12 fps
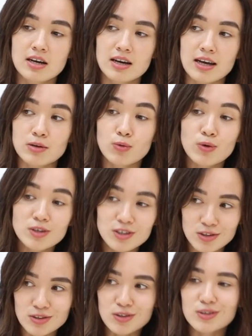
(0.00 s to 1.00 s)
in order
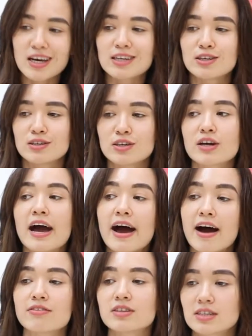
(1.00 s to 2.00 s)
to do that, you need to
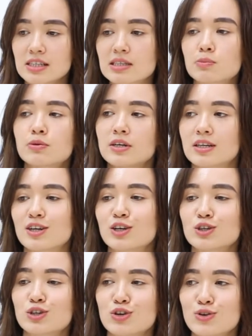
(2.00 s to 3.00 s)
have the discipline
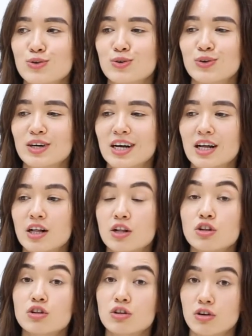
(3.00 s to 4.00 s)
to
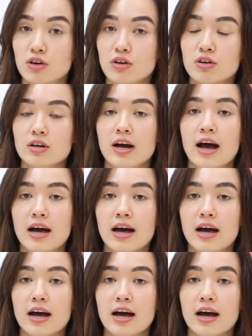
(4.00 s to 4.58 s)
learn